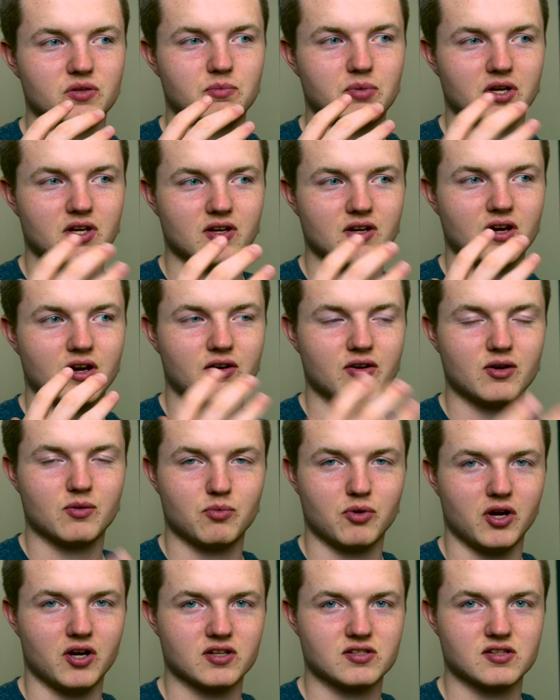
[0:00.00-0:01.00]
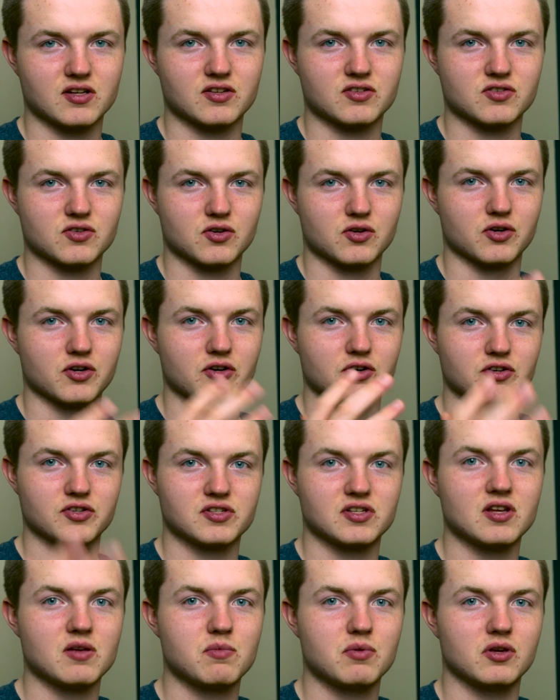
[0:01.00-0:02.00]
Picking out your processor or your
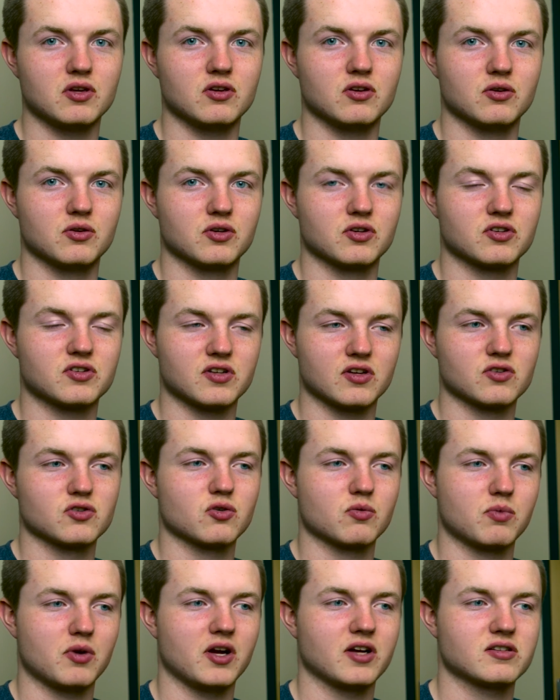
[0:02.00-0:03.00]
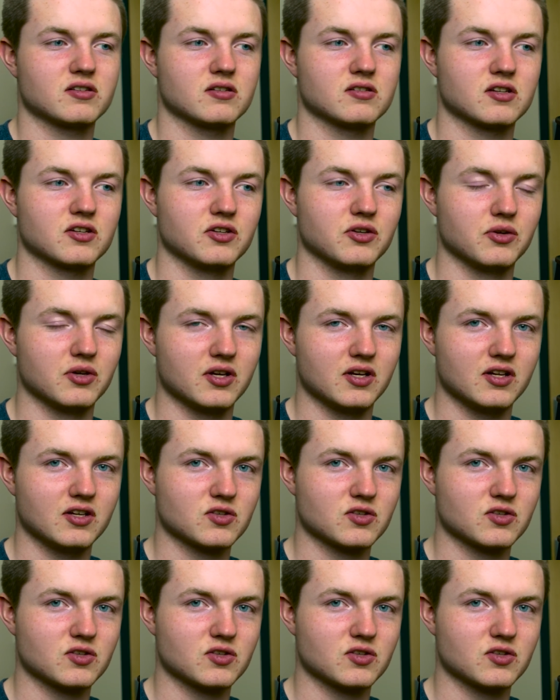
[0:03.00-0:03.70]
CPU, your central processing unit,